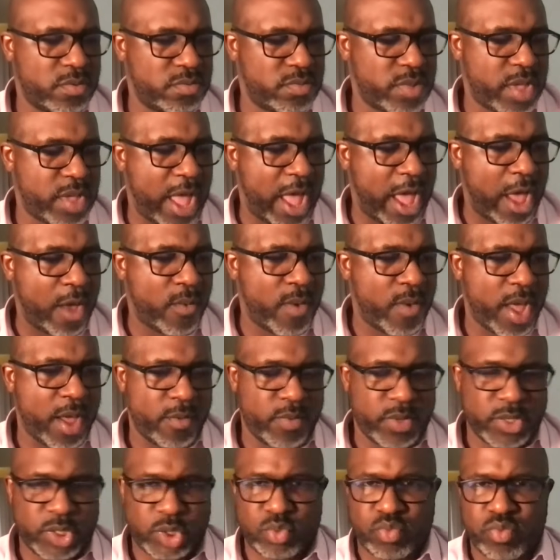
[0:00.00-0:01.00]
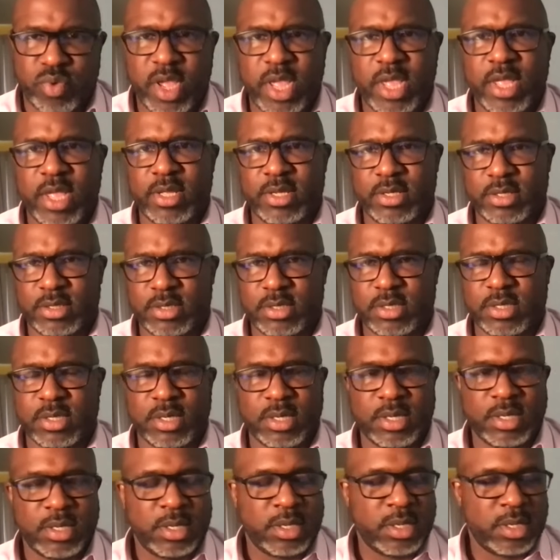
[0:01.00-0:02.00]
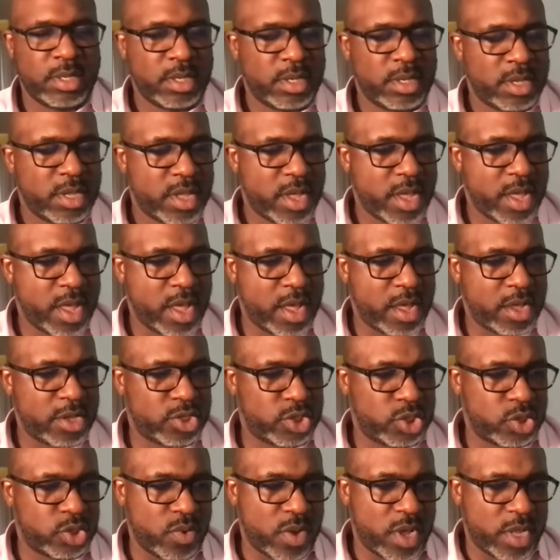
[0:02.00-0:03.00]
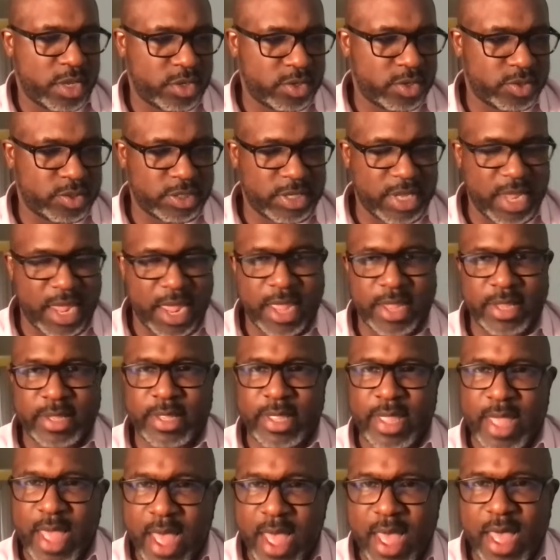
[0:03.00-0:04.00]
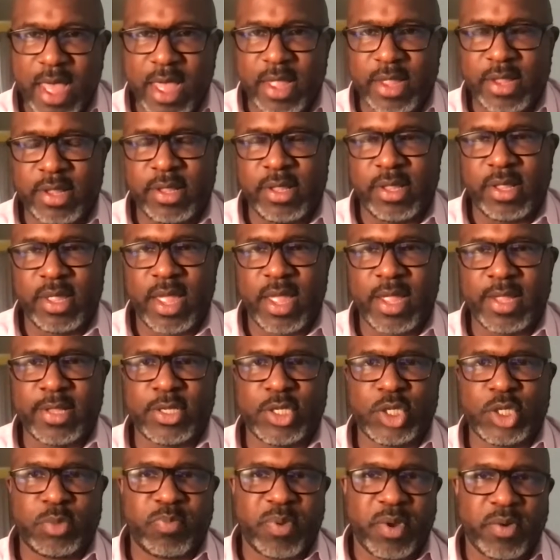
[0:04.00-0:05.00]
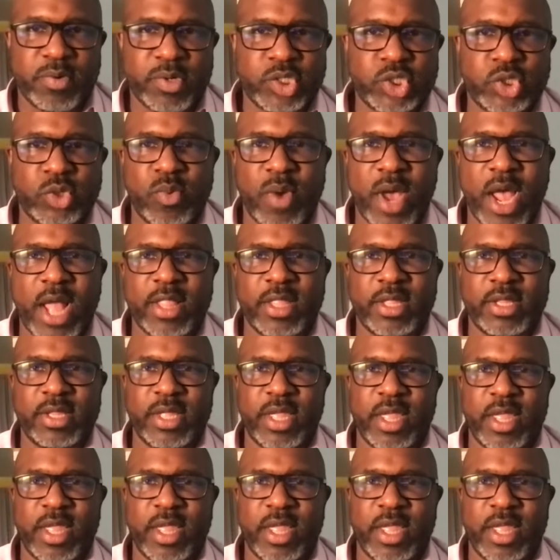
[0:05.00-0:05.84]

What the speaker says: how I was raised to understand God and spirituality